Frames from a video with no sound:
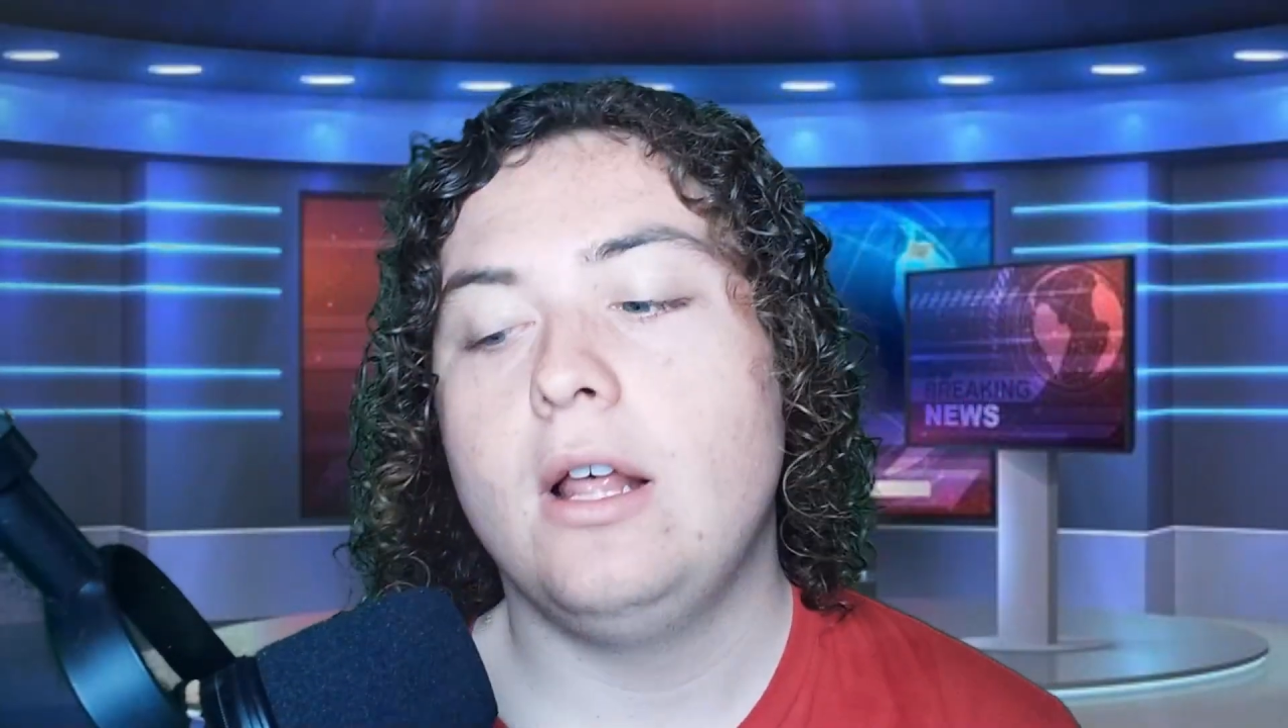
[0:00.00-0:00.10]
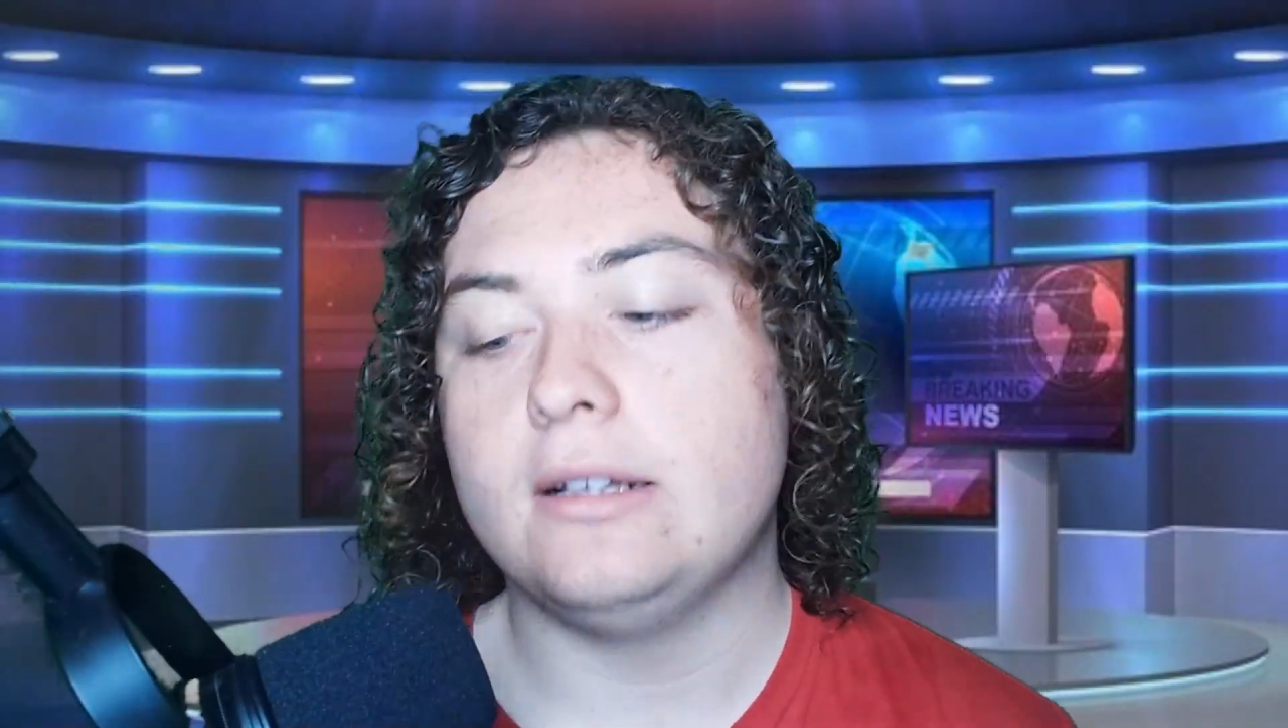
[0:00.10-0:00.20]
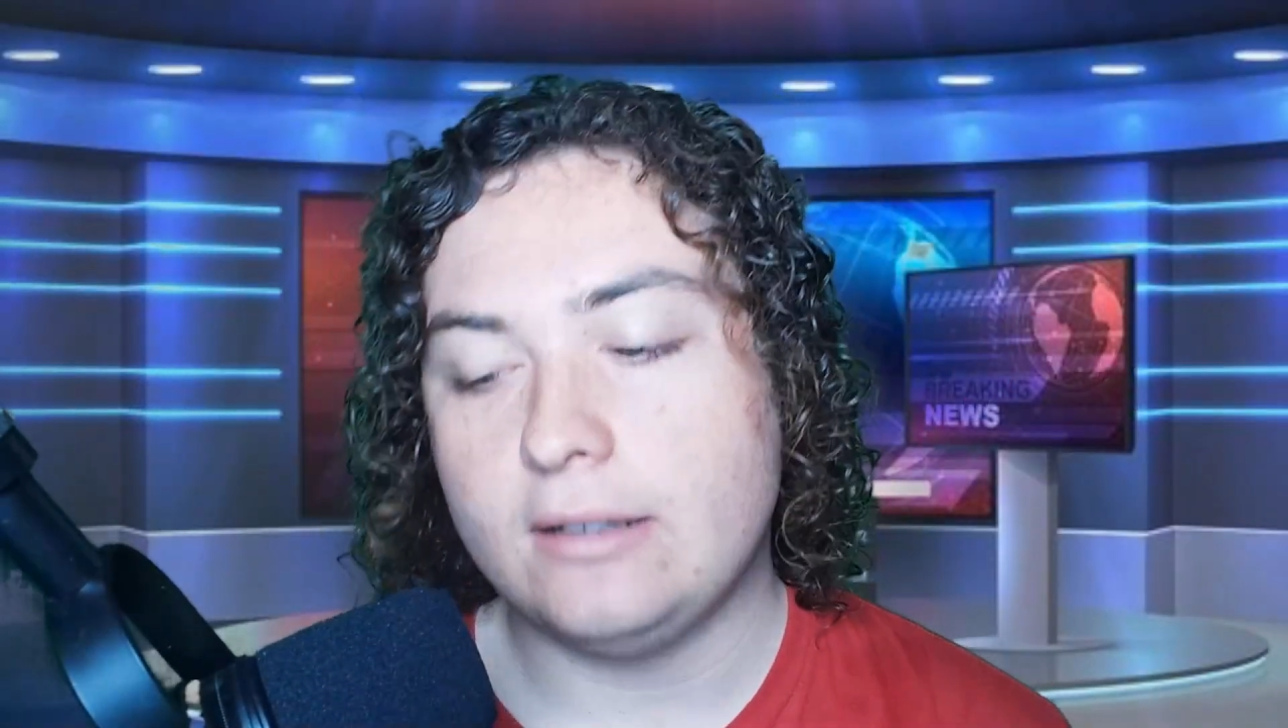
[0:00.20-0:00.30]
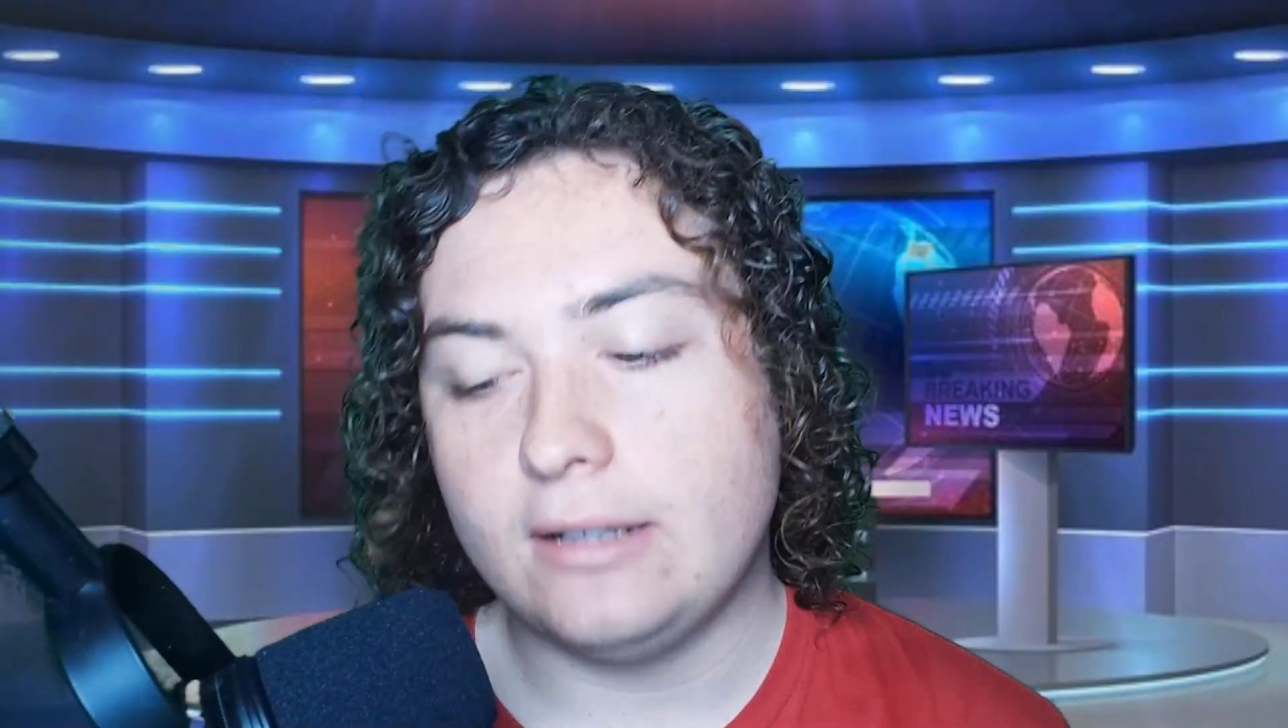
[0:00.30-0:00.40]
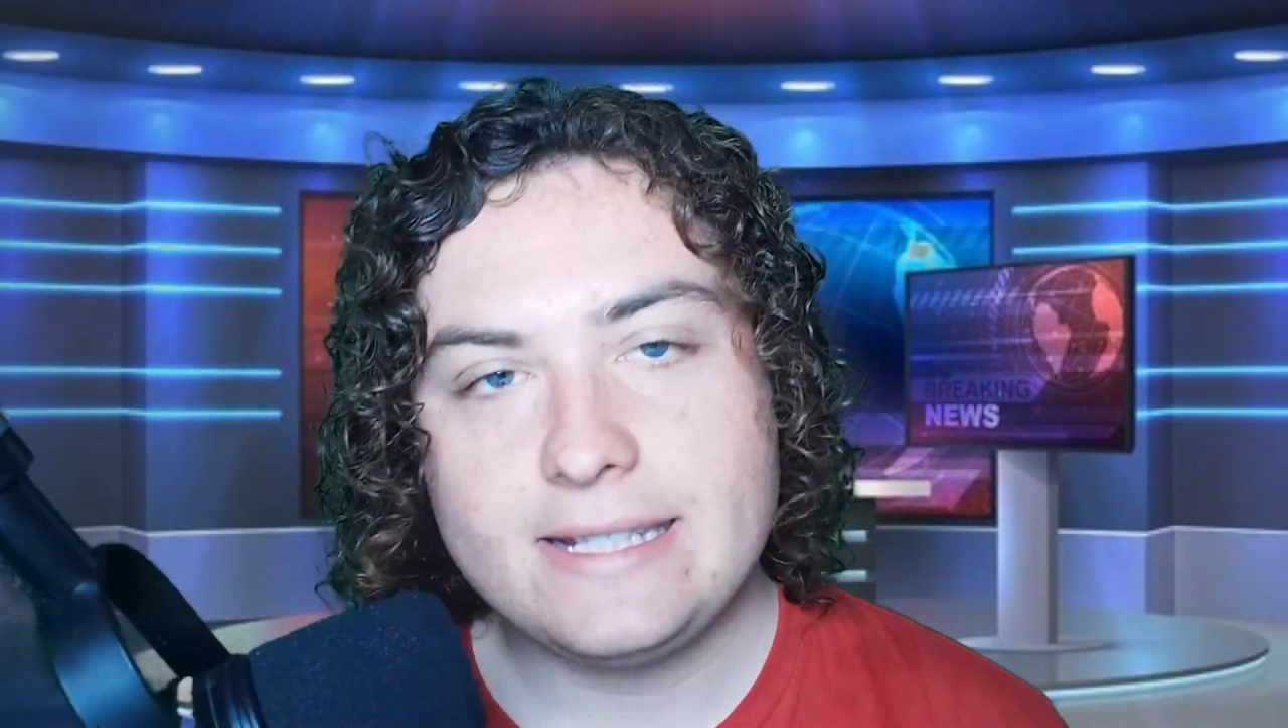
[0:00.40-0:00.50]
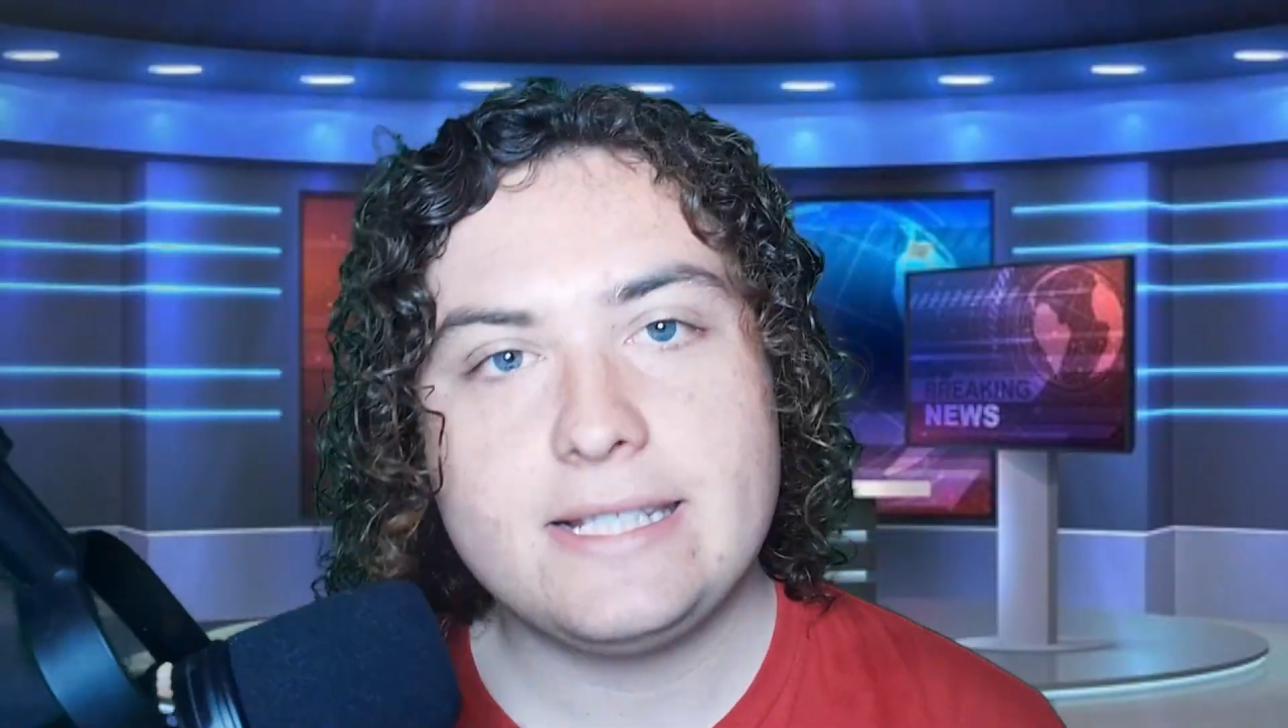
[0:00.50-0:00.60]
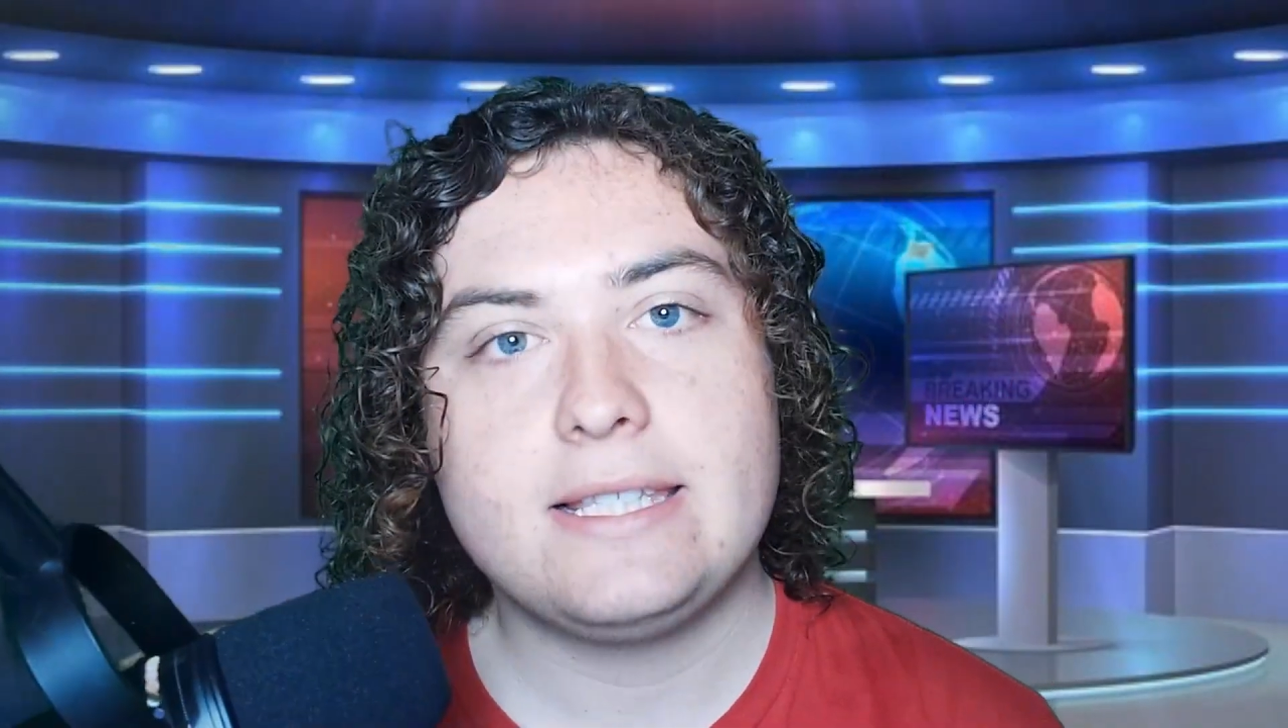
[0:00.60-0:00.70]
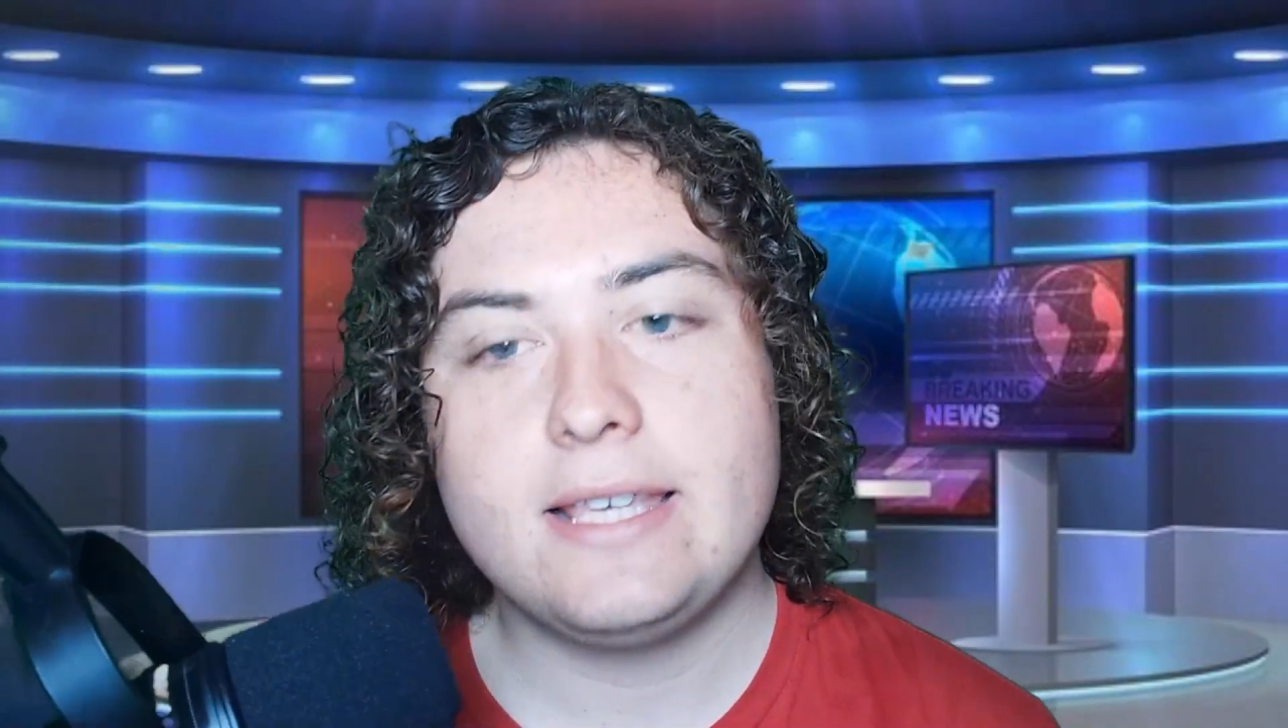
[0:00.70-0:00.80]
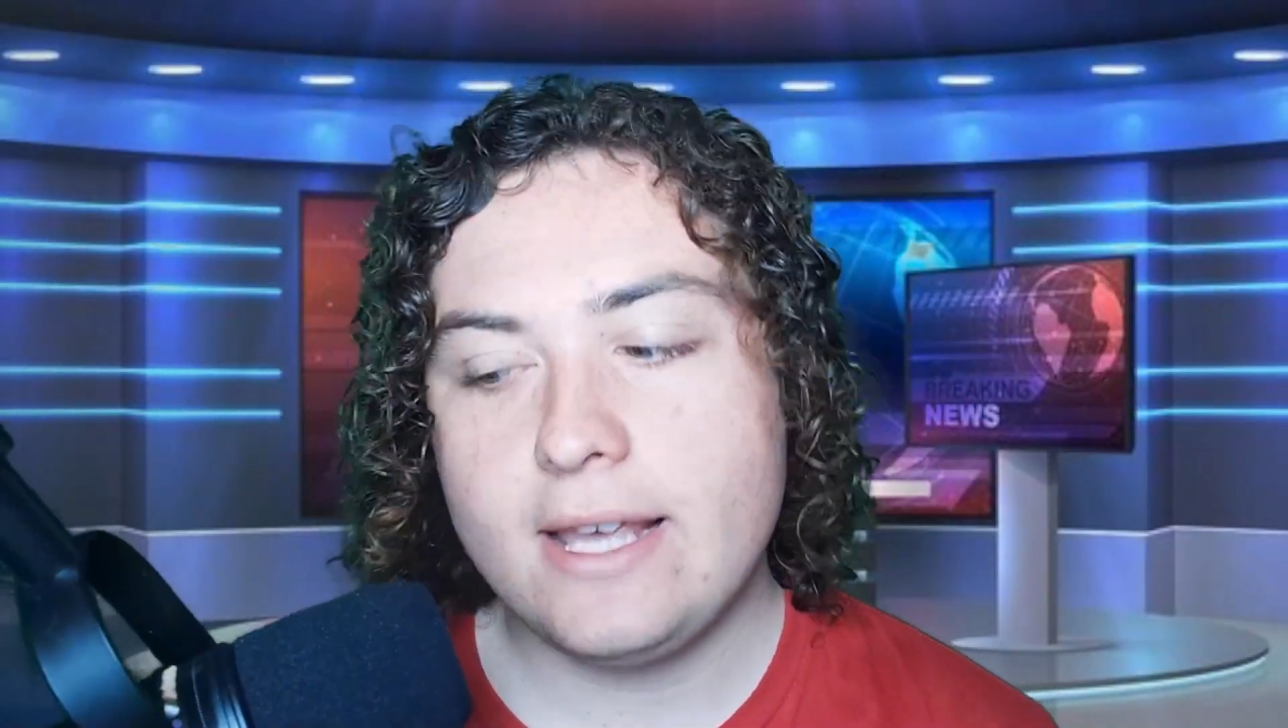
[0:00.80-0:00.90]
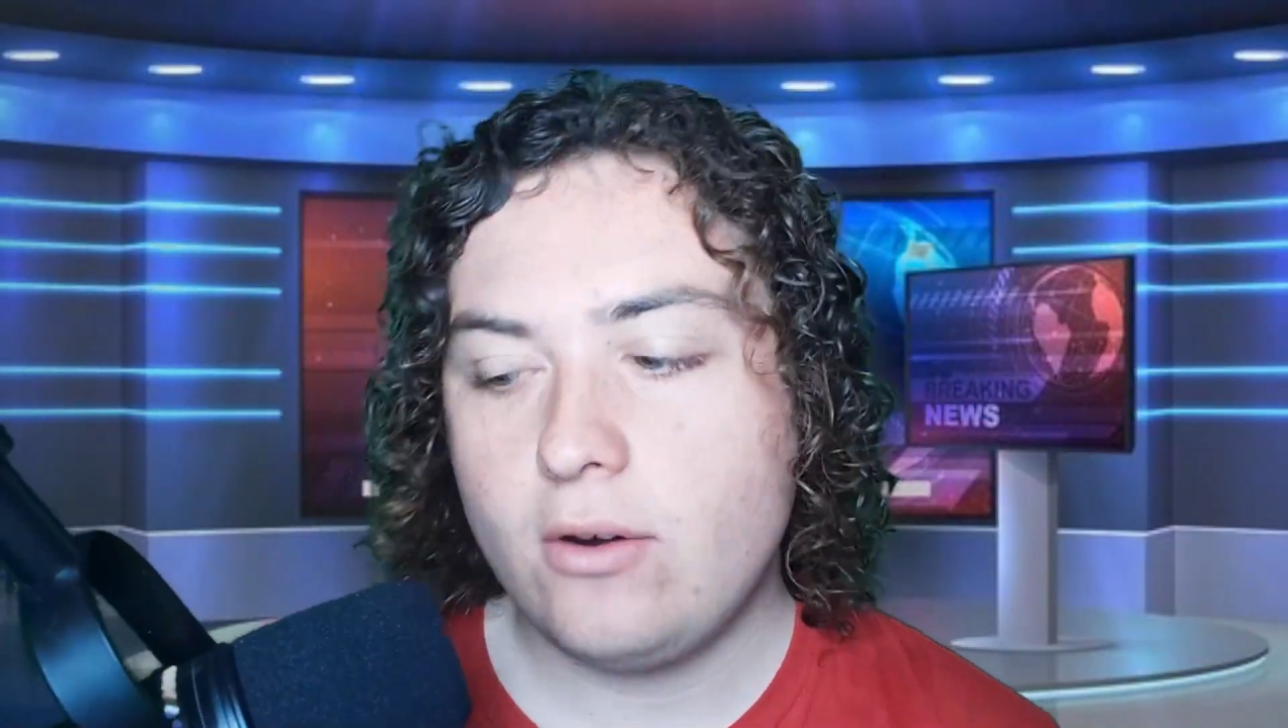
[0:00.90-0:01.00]
Let's
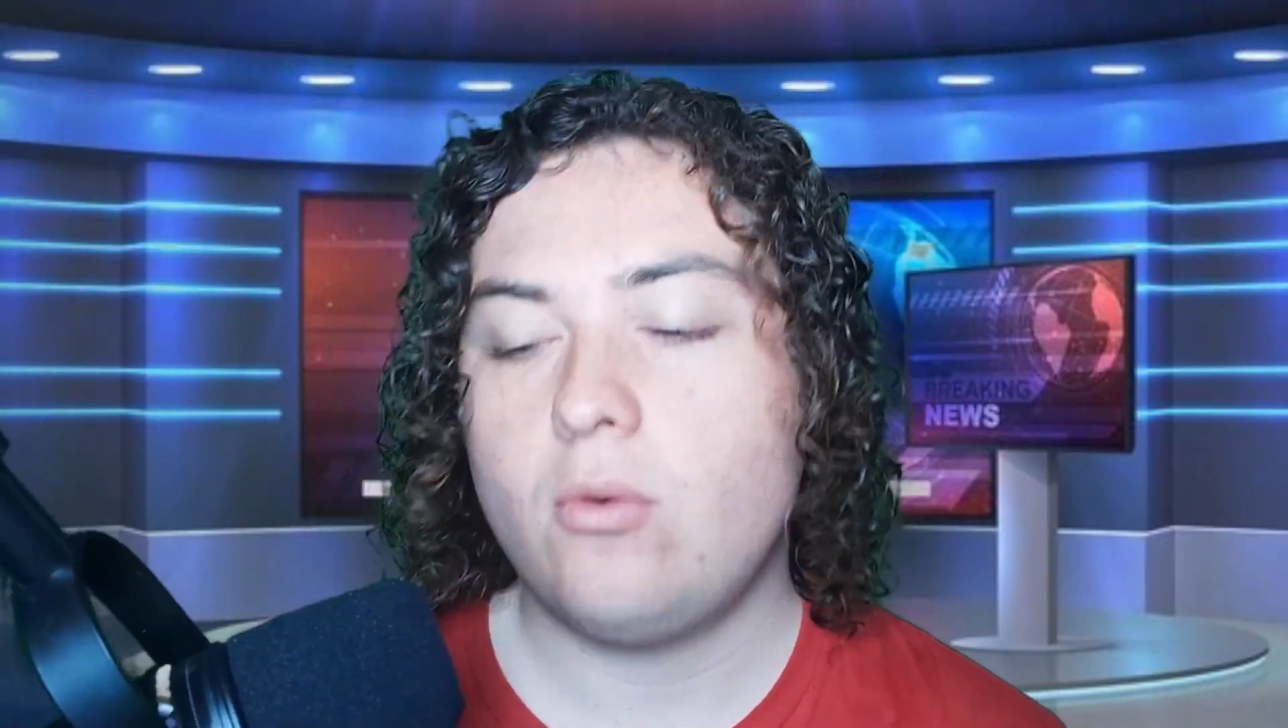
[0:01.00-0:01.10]
get